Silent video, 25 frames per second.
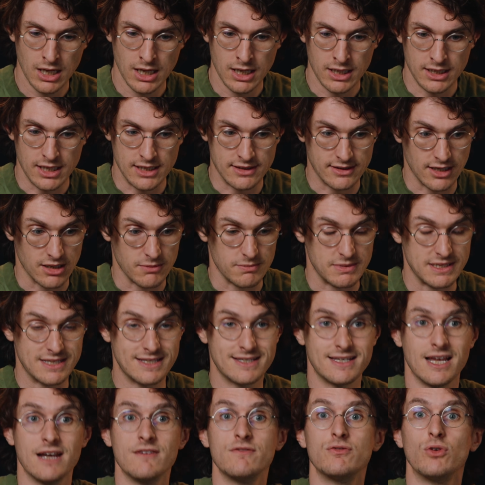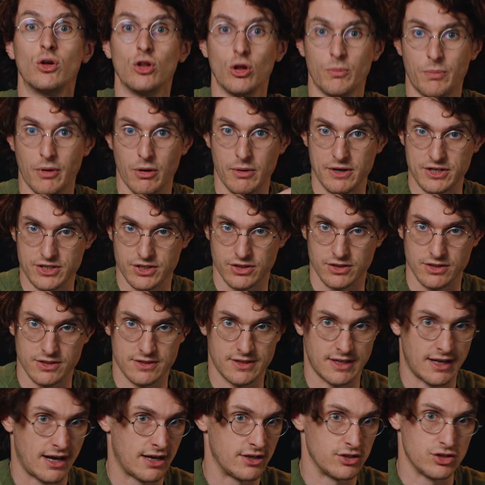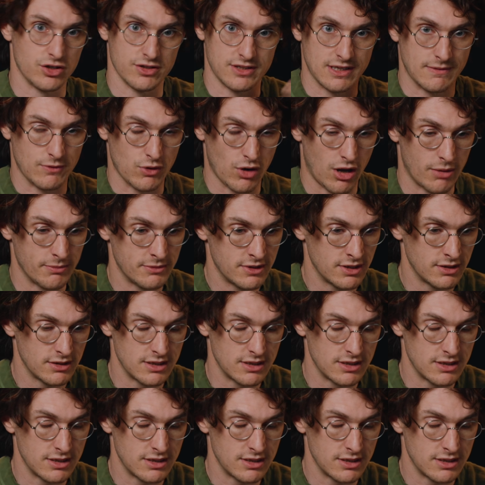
It can be several operations that I just described.